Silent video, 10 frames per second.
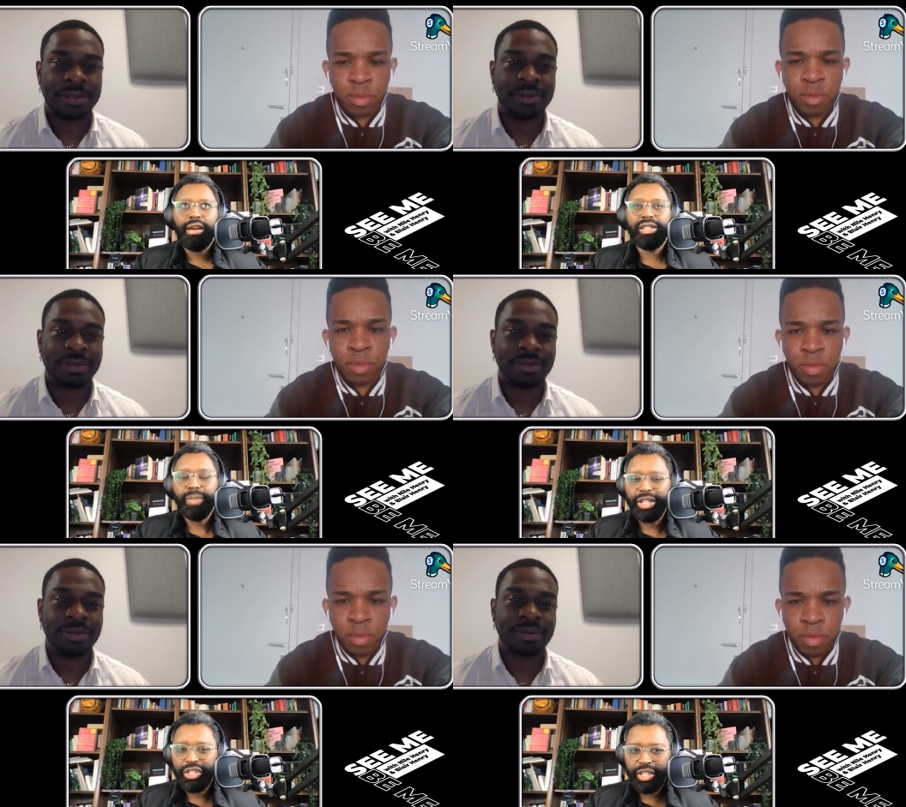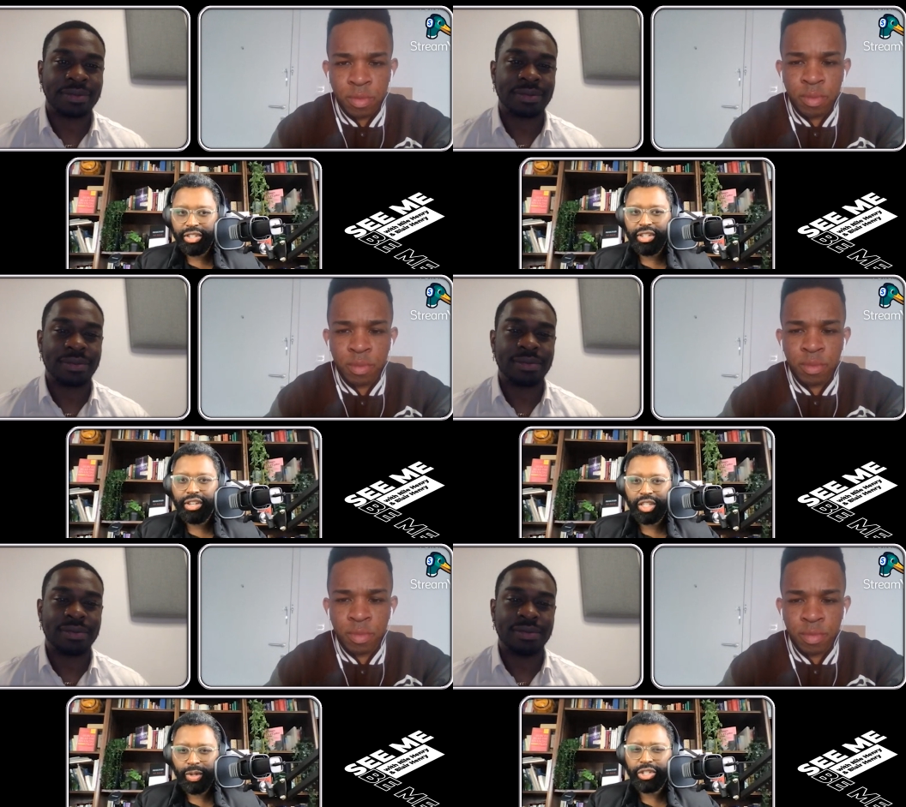Speaker 1: especially as
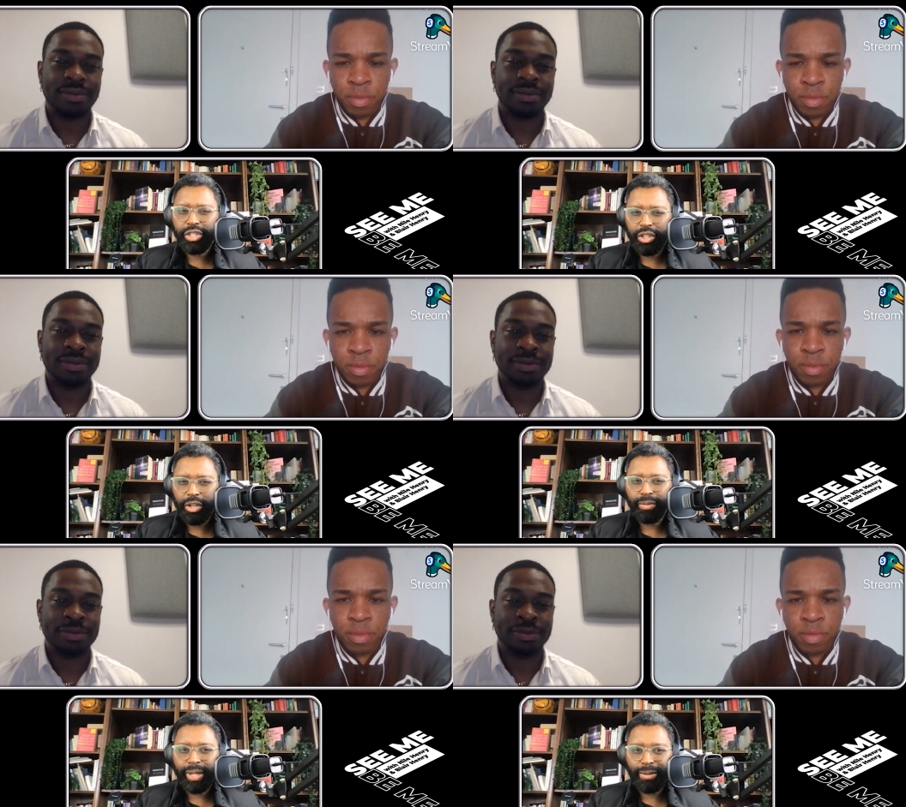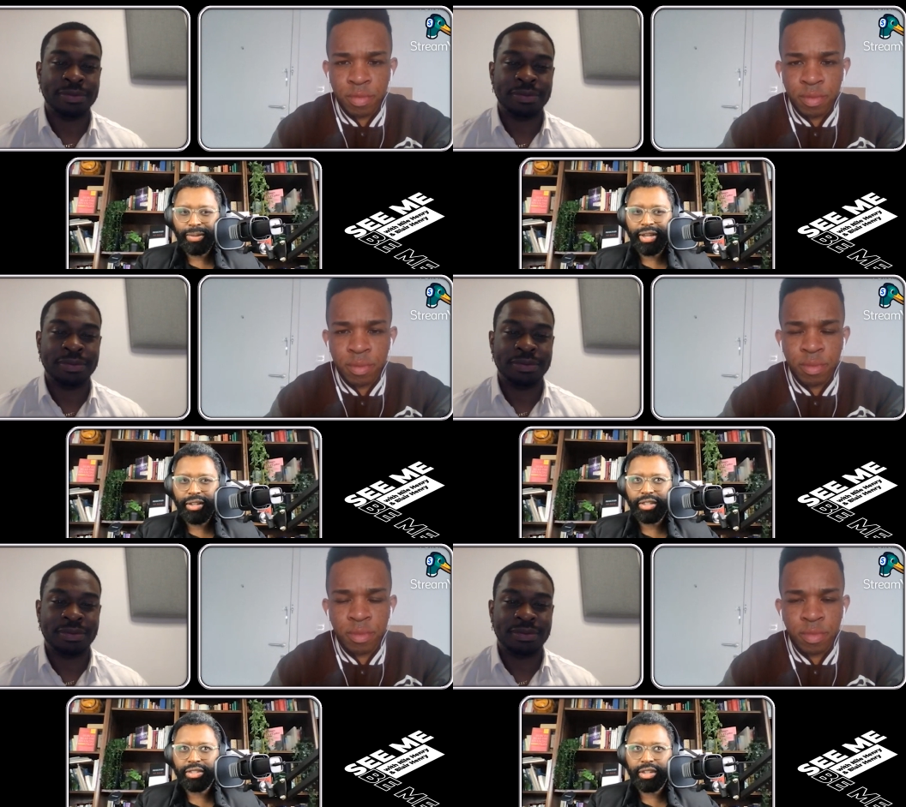a especially as a young black
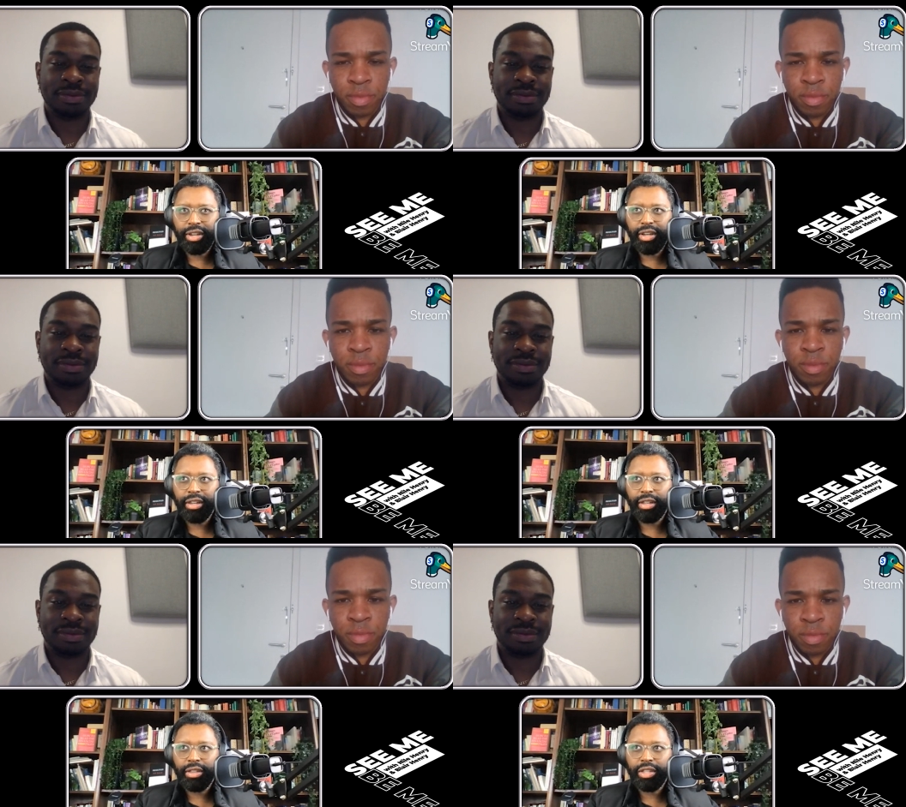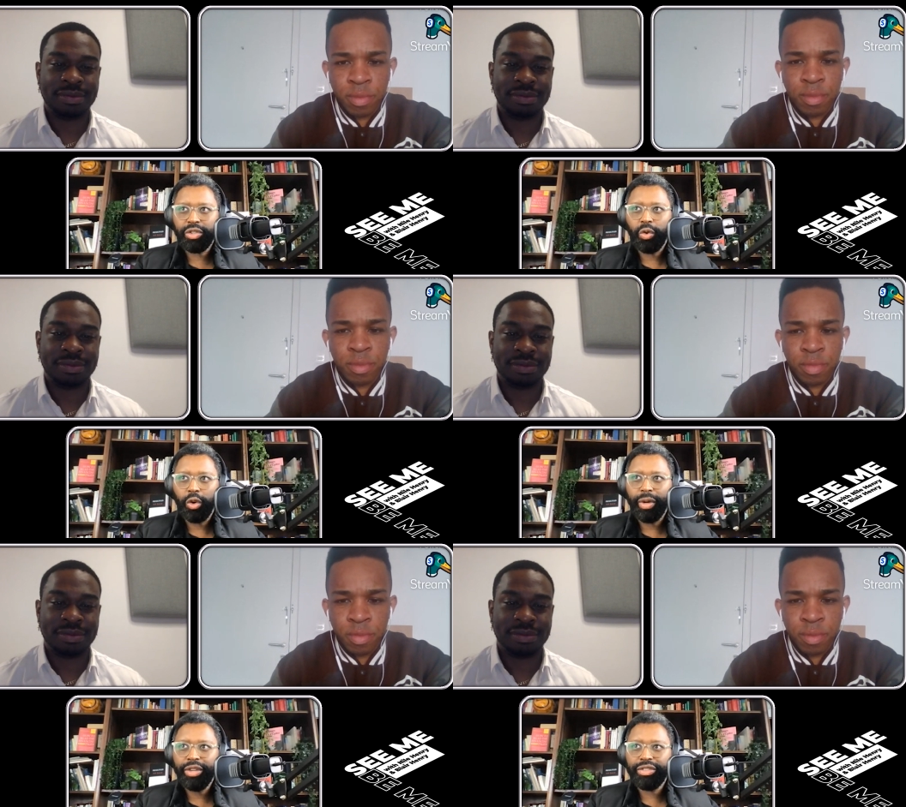male, there's a there's an
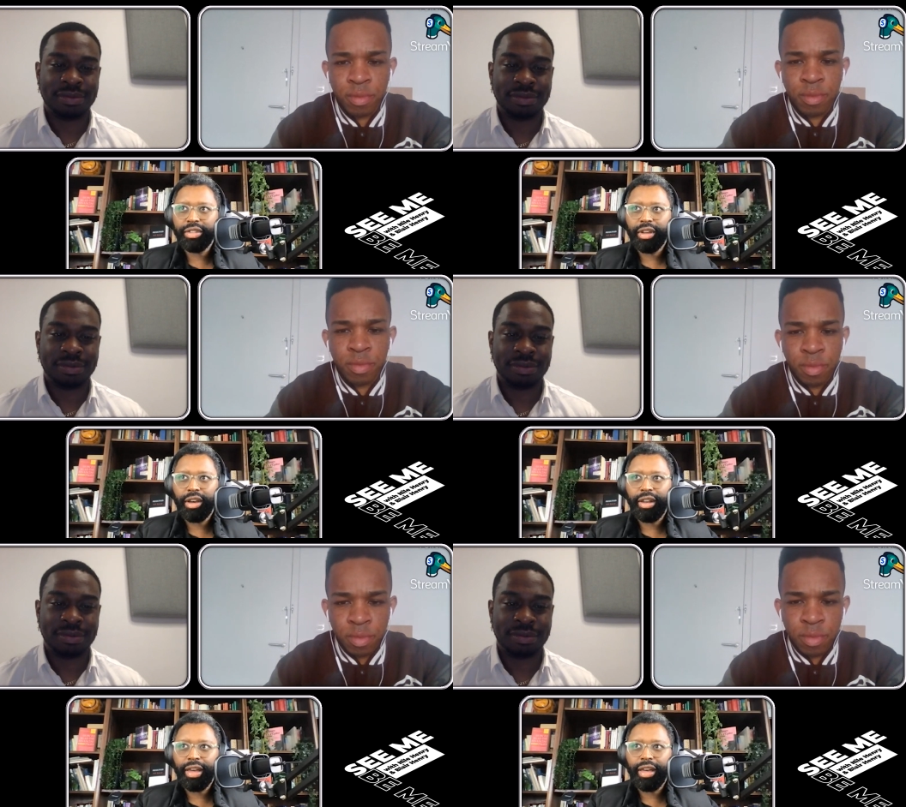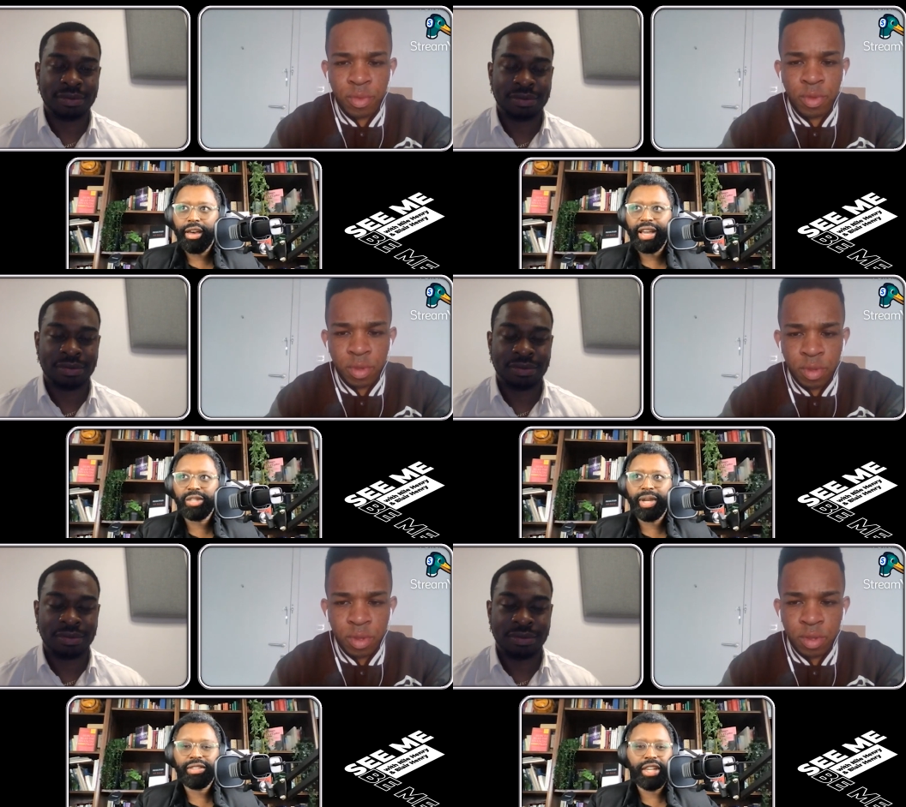almost an
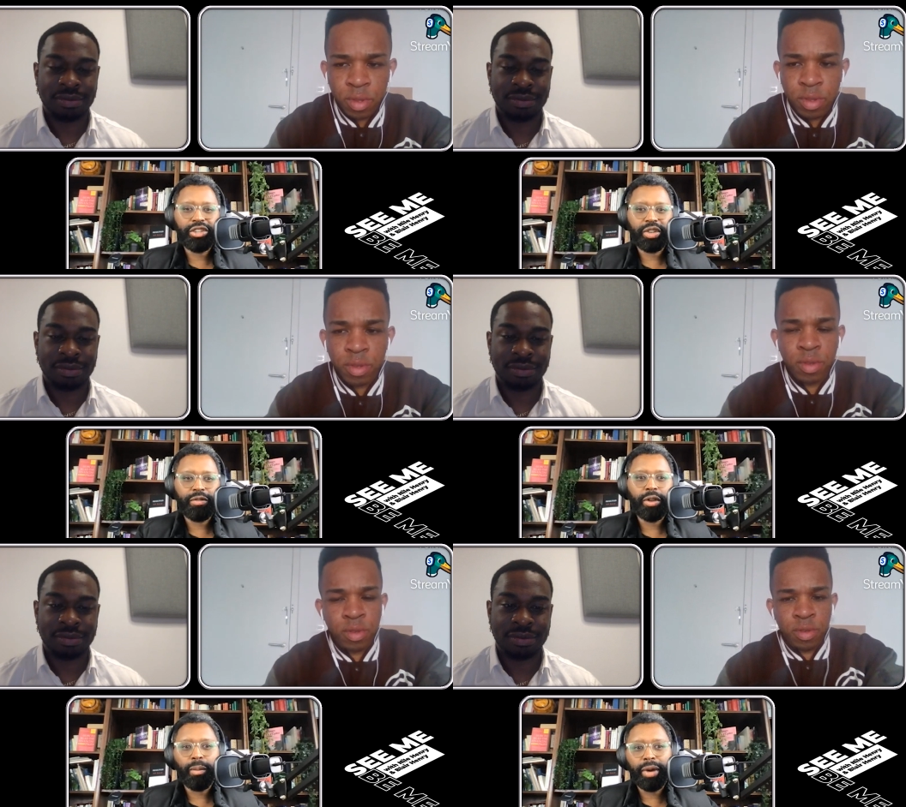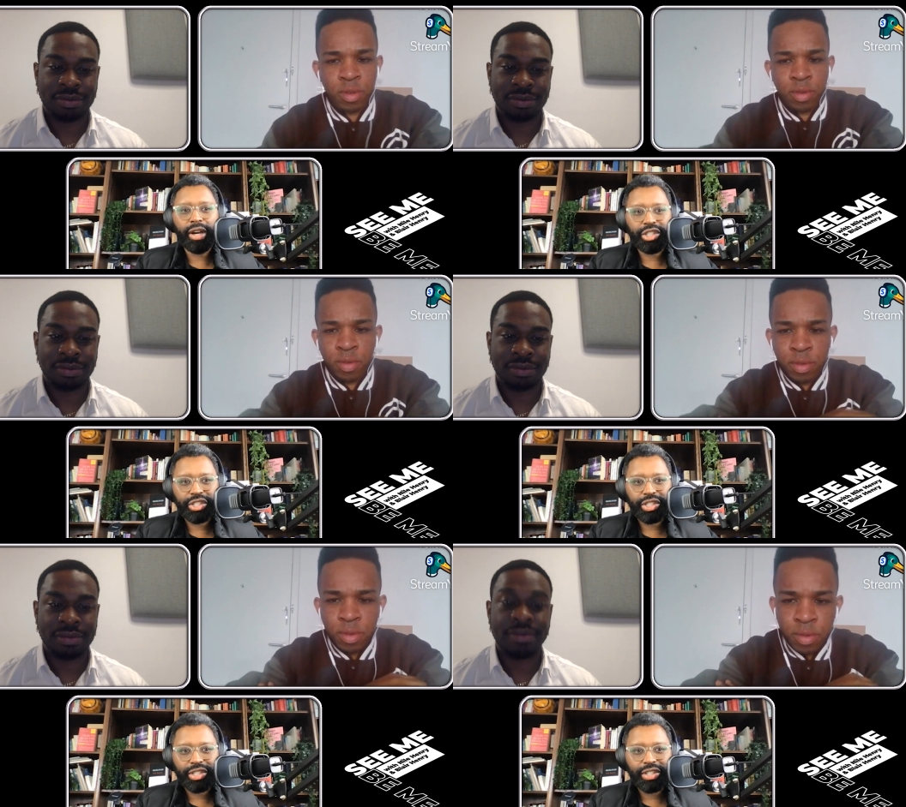expectation of not much